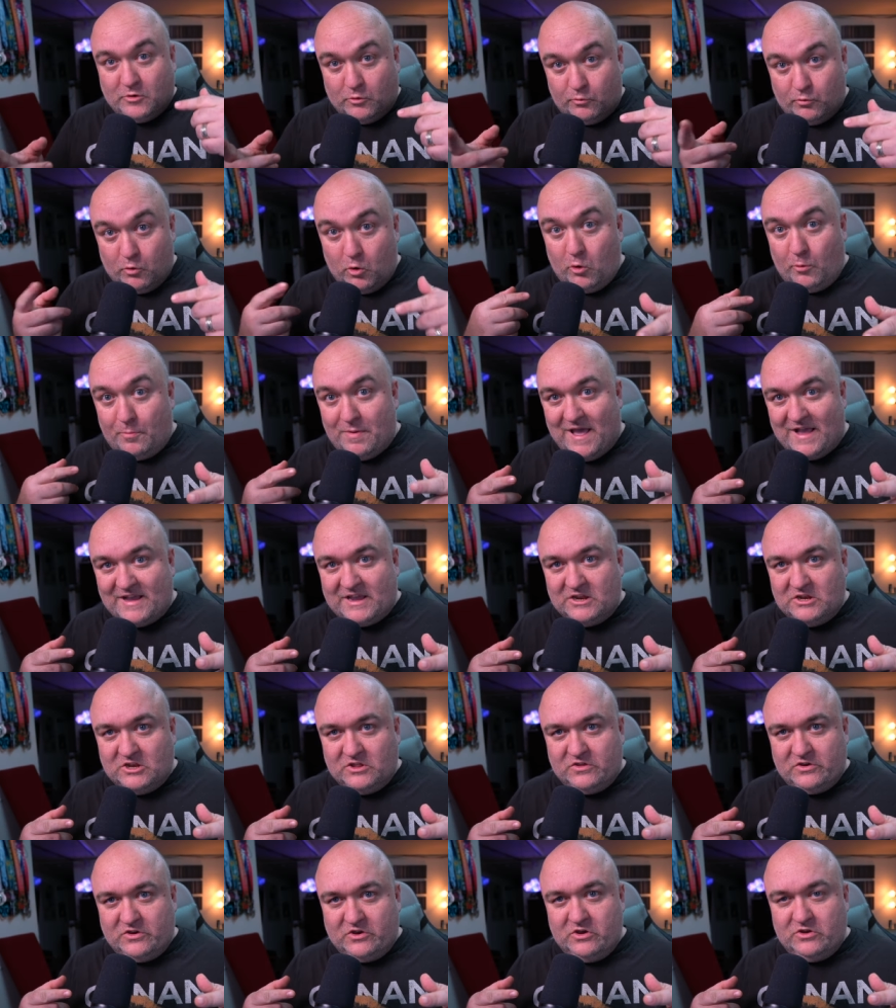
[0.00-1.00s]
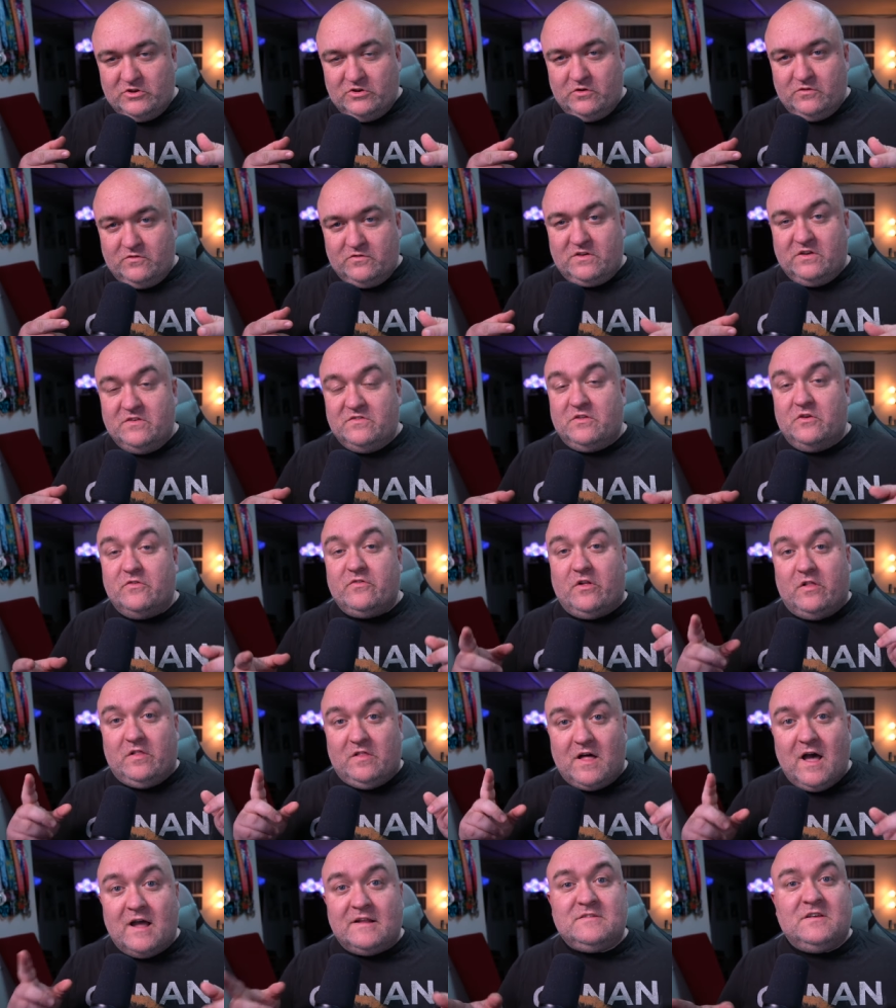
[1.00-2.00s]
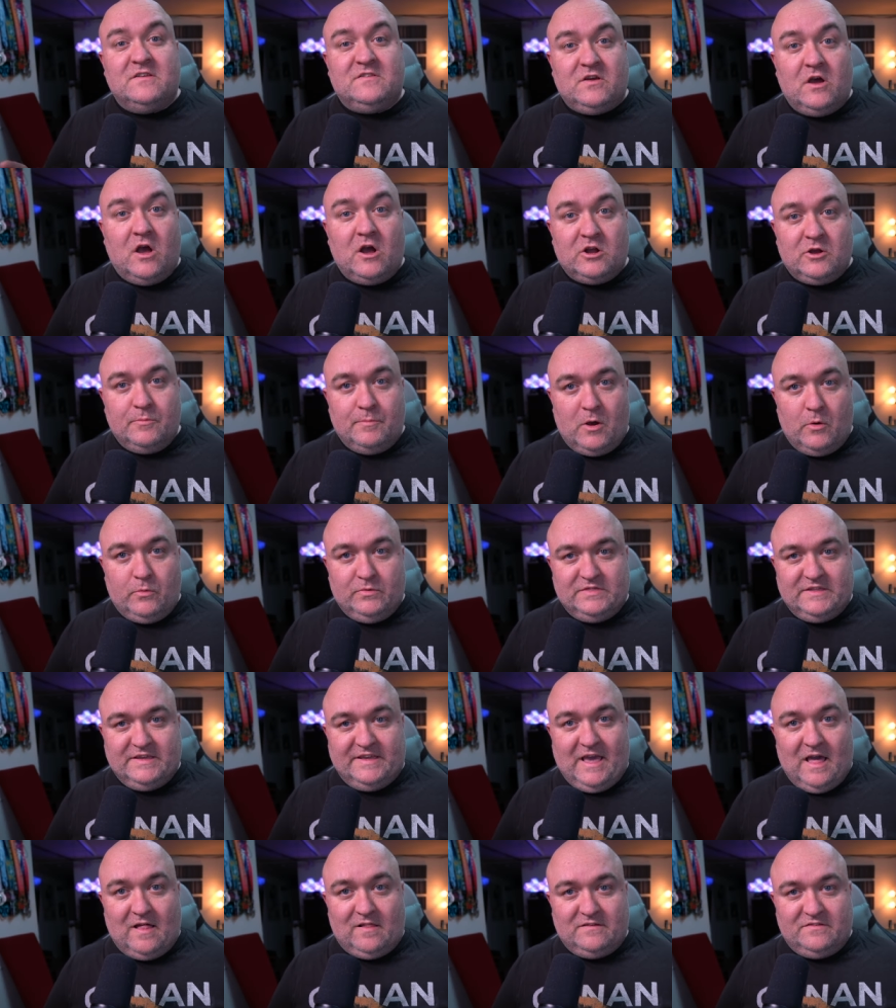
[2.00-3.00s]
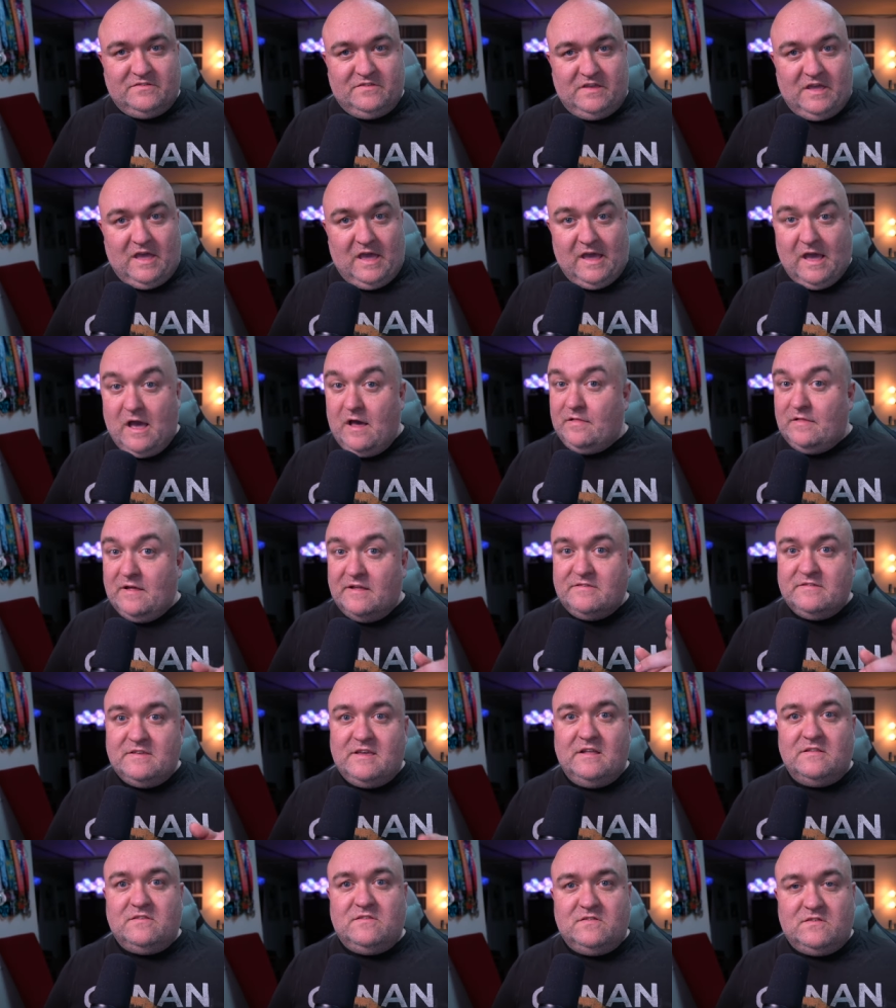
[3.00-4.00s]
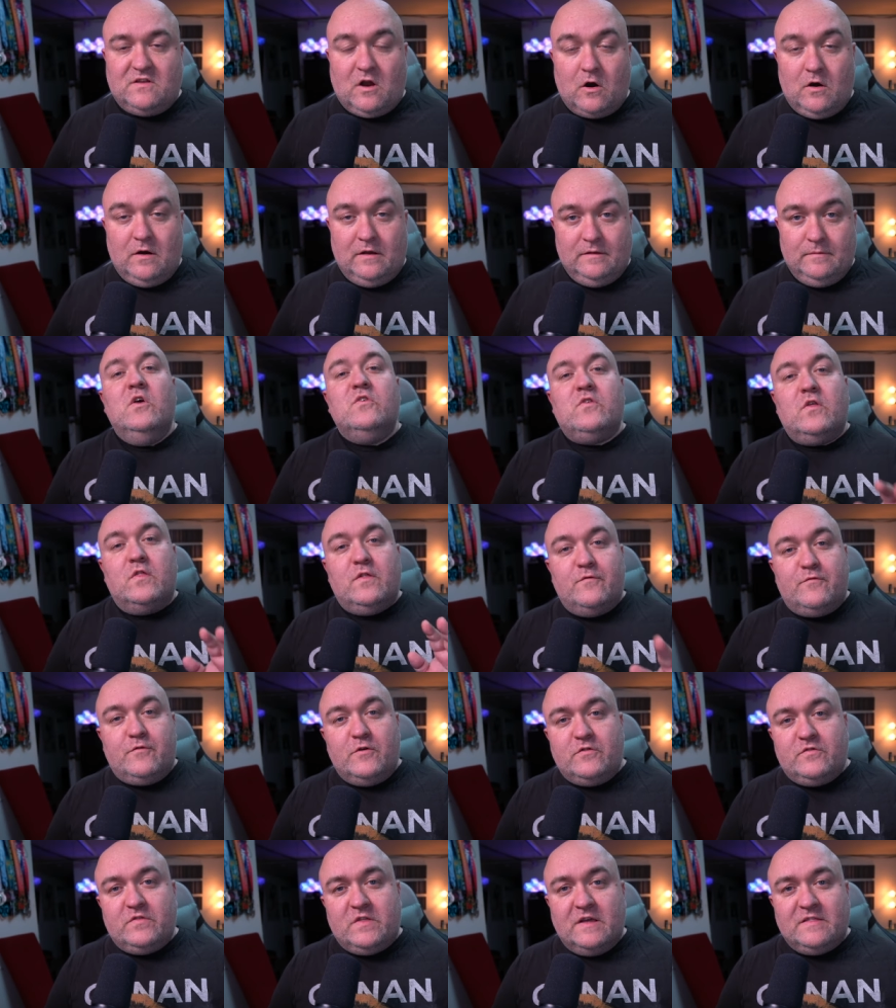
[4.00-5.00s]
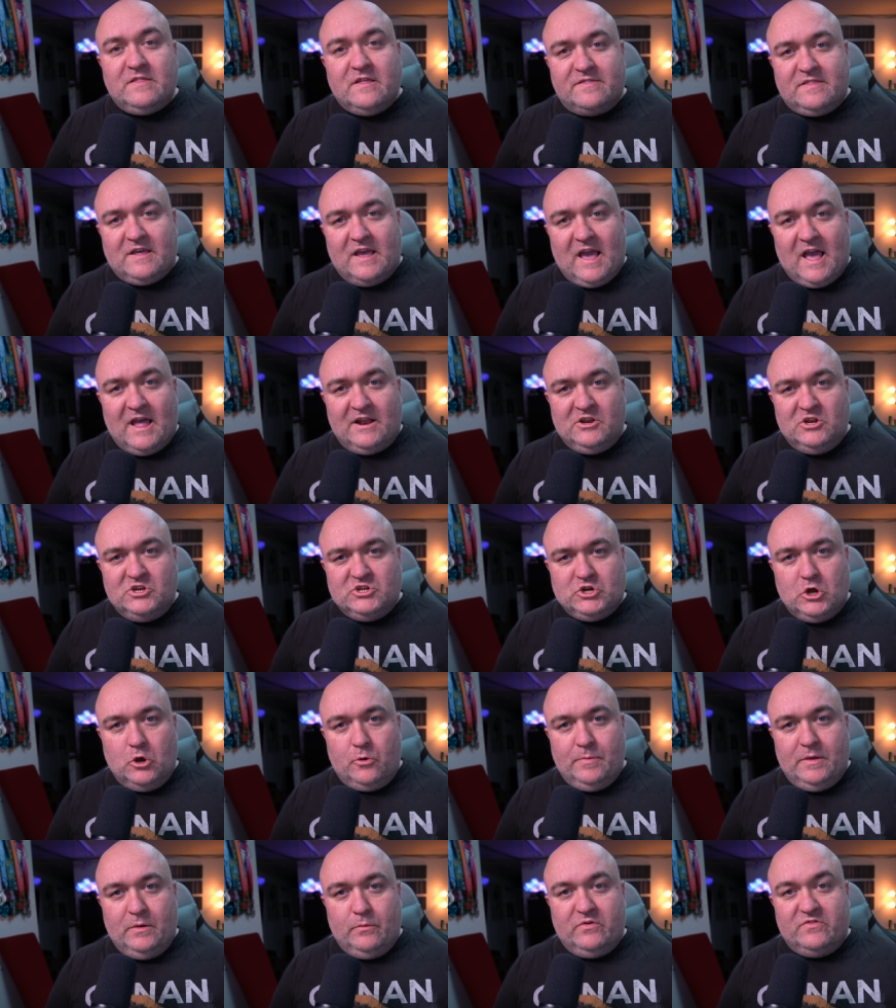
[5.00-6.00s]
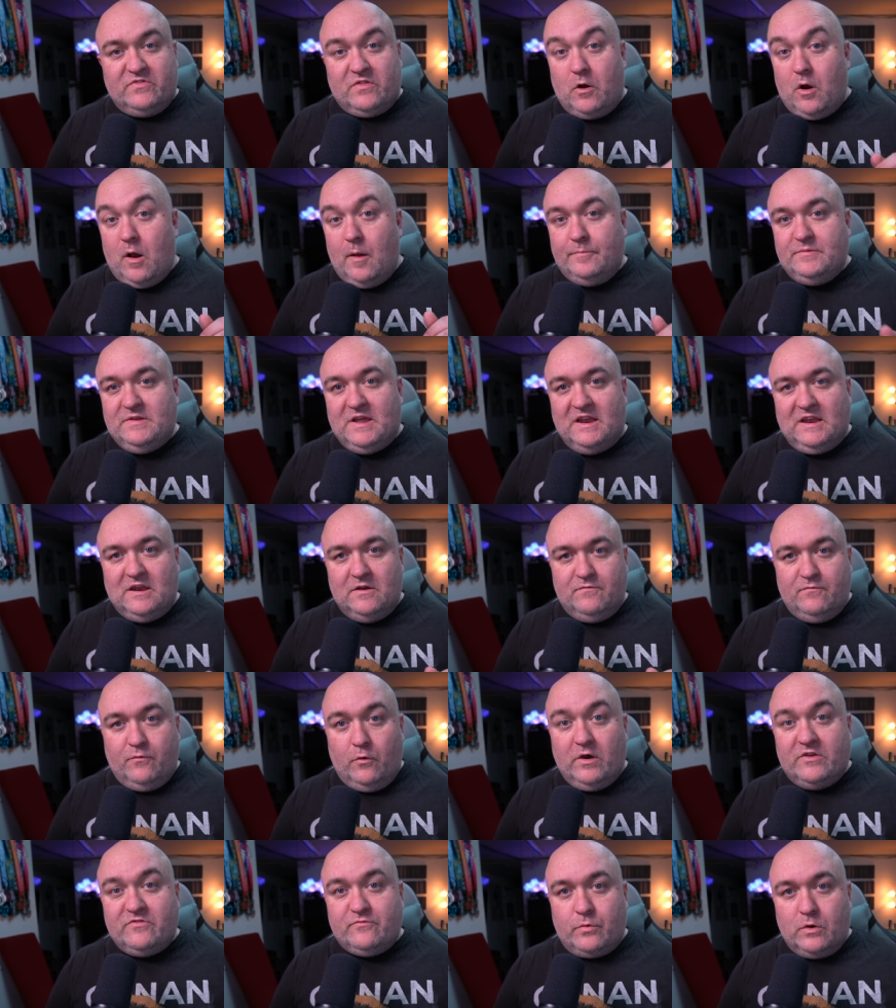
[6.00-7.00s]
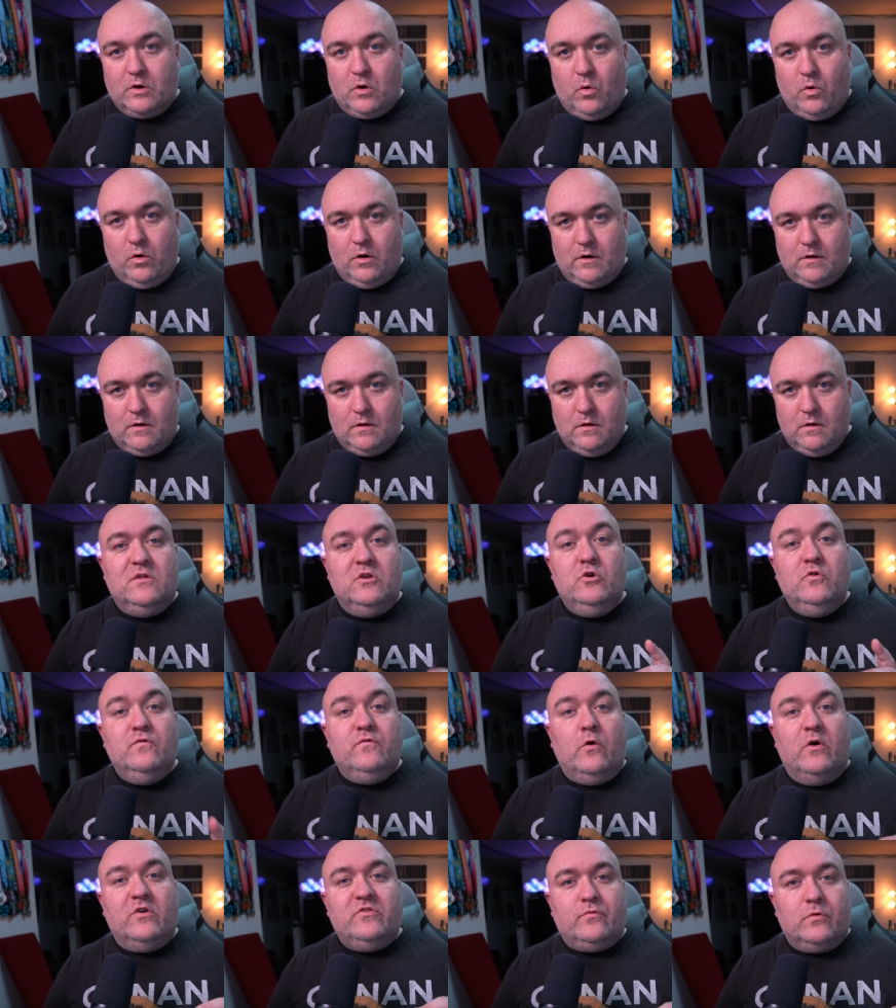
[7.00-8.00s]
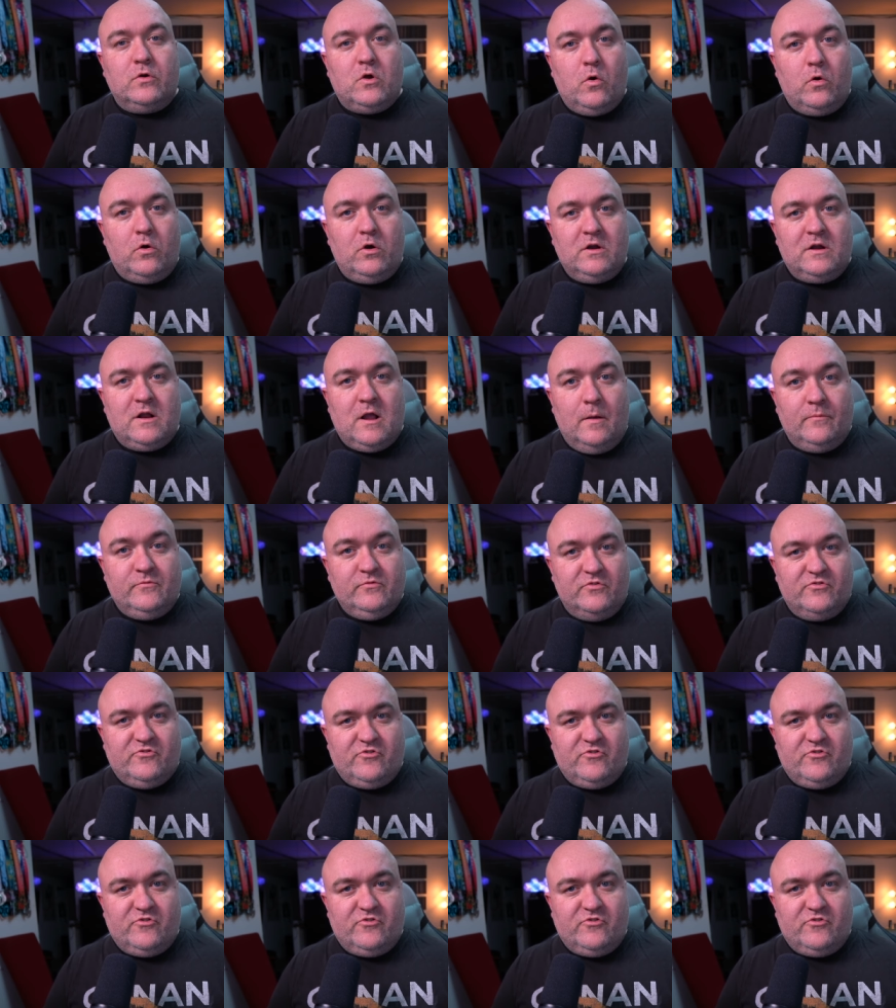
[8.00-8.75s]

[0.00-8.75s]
to roll back into the good news because there's a lot to talk about with the Galaxy AI. Let's get started. So the first thing that they had to show me was their updated voice recorder. The new voice recorder comes with